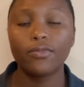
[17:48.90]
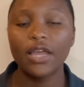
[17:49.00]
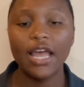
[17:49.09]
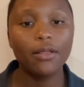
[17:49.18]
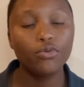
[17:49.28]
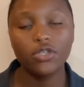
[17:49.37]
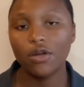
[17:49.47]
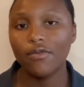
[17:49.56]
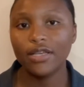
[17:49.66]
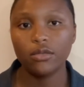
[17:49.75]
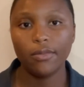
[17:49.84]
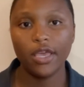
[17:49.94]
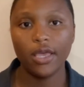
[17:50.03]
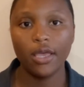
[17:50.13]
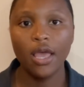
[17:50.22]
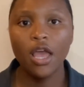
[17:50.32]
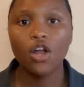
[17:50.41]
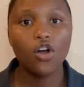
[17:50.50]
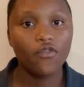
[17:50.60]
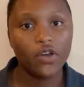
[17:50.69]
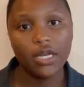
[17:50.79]
help with your resume,
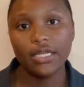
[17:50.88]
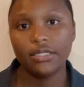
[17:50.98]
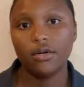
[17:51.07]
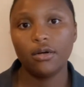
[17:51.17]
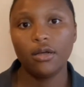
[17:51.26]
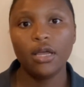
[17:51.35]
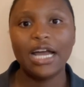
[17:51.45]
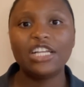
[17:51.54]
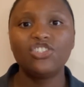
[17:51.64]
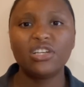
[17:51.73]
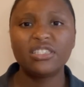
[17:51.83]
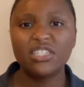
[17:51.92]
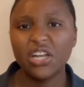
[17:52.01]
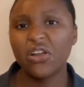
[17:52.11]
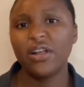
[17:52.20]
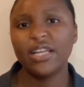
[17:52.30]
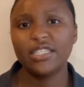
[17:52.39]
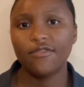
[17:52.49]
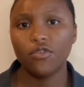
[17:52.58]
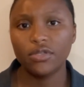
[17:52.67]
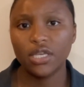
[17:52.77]
cover letter, and just general
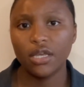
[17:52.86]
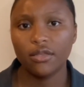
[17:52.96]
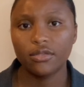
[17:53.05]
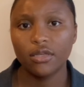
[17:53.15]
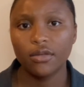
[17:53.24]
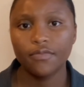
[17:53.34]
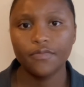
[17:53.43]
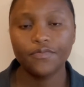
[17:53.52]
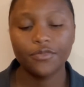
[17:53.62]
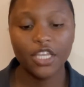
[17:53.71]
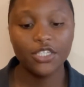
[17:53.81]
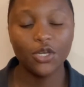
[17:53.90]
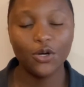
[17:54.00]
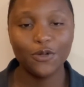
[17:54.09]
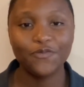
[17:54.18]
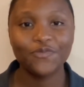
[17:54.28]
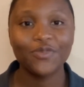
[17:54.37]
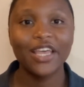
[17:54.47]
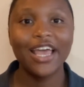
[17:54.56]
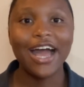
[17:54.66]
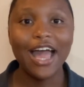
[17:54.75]
interviewing skills. So
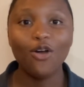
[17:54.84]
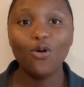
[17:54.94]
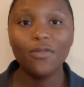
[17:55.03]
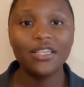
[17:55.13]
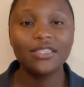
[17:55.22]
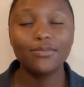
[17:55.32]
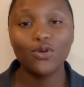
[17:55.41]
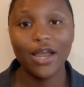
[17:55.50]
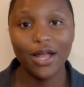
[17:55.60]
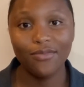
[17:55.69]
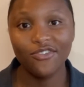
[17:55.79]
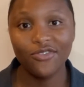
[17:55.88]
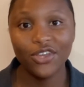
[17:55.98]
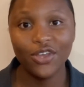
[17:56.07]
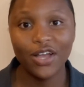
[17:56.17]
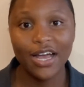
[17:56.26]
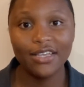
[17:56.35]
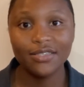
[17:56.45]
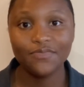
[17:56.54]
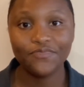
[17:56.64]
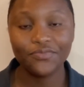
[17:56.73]
I hope these tips were helpful for you
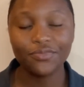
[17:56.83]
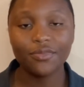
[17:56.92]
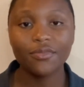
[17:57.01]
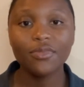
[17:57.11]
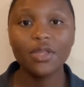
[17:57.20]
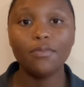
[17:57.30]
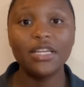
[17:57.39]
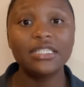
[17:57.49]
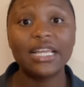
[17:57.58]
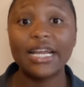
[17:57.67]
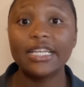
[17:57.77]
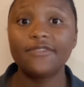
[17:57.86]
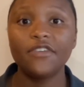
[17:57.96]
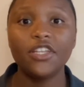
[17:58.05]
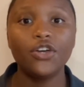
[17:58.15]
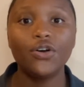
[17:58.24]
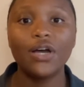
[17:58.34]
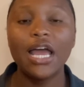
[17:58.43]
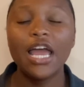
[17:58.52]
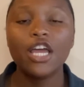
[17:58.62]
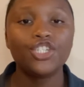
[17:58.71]
guys. Please like this video,
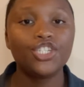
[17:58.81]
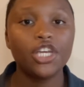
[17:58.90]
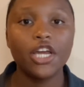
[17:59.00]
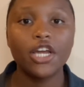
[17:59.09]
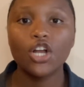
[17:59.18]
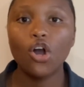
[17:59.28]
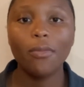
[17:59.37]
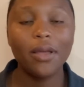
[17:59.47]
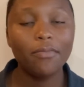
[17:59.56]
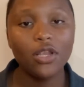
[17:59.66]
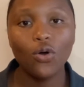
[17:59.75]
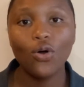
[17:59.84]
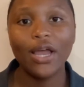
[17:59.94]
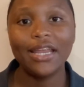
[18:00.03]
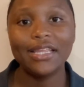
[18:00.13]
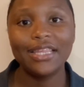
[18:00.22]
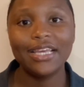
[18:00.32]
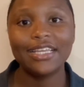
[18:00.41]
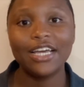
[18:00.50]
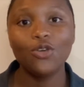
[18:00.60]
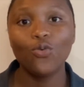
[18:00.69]
share, comment below anything
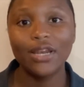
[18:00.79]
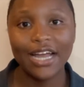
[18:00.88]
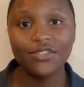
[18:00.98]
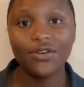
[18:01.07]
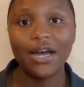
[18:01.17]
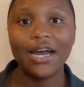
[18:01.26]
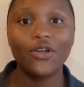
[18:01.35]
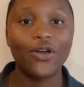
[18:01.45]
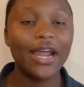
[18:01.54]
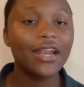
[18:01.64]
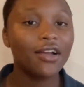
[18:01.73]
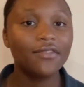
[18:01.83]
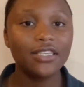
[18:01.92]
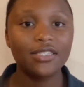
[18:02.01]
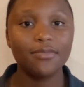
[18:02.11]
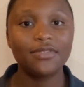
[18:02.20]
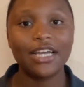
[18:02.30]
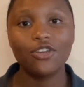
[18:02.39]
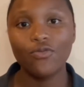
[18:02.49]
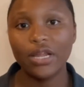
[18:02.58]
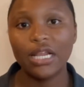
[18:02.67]
that you would like to add or any of these tips that
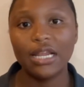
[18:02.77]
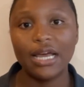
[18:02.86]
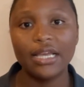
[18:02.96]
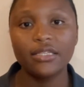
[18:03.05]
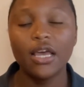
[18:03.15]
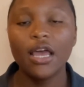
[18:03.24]
you really like.